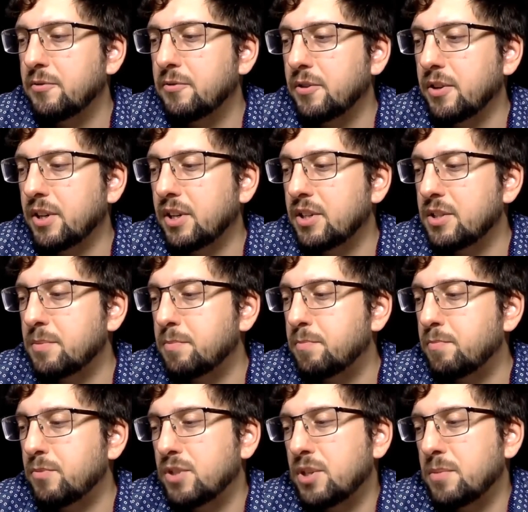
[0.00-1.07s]
for
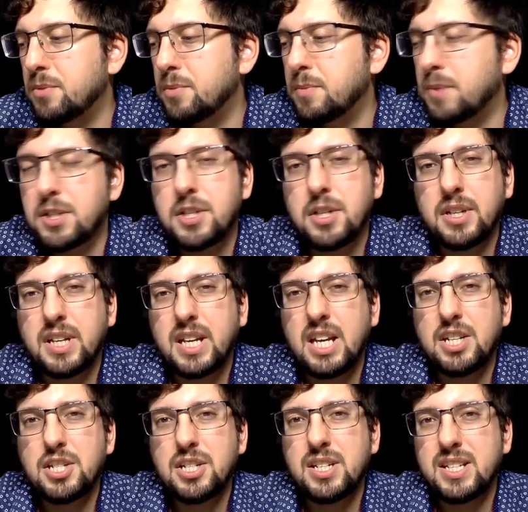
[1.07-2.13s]
some special
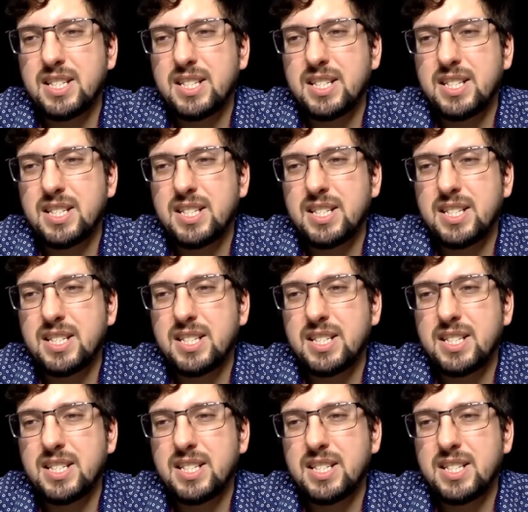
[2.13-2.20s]
occasion.